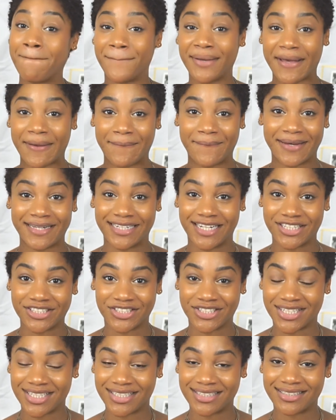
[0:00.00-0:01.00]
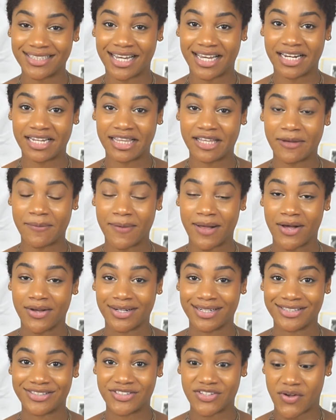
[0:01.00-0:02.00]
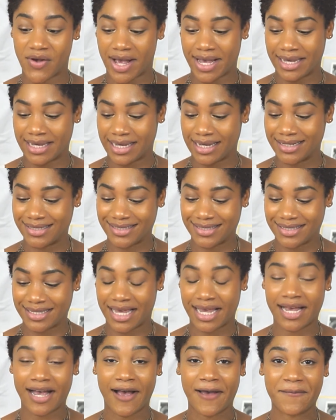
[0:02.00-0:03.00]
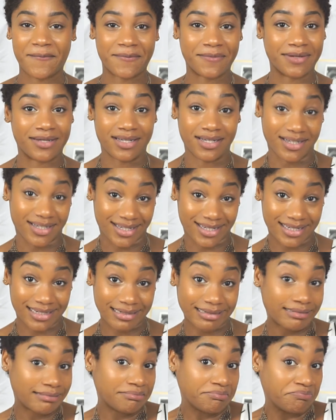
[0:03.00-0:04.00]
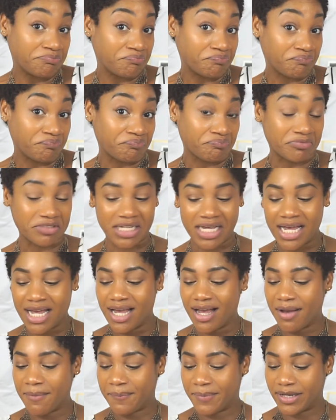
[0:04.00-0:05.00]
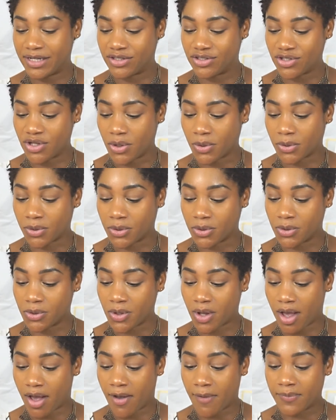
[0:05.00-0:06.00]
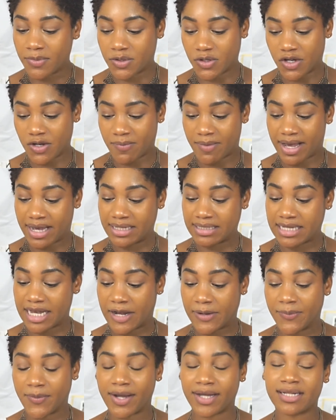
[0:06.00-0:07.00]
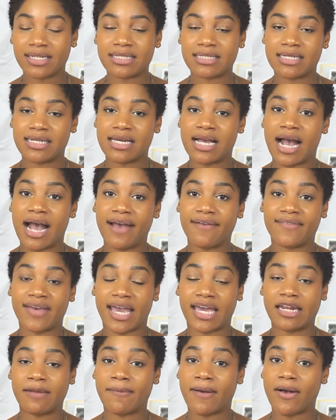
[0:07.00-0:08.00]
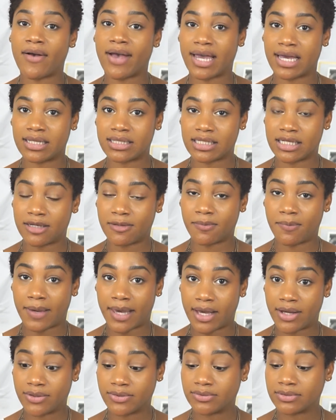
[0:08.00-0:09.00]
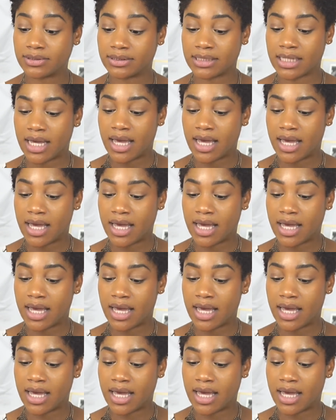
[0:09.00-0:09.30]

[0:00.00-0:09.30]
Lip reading: but my doctor didn't say anything about it, so I guess like I'm good. But total, during my entire pregnancy, I've gained about 18 pounds.